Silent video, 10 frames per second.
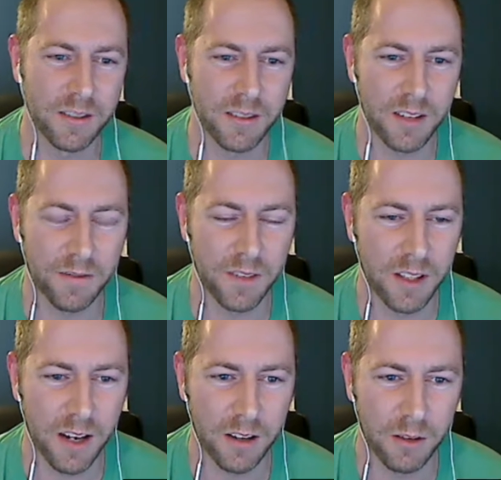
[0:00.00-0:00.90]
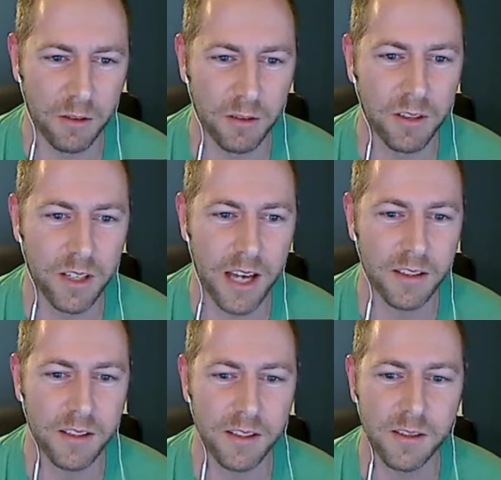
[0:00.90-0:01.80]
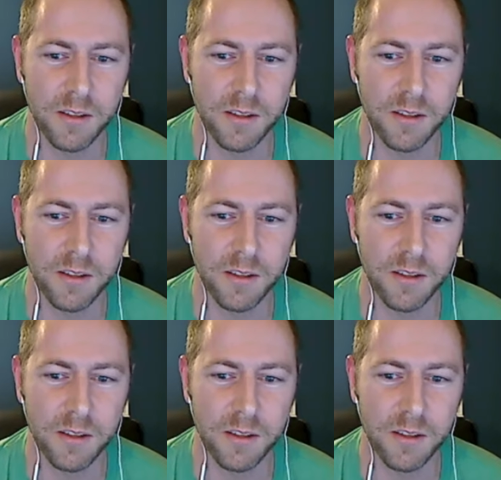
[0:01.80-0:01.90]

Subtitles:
definitely a lot of local connections.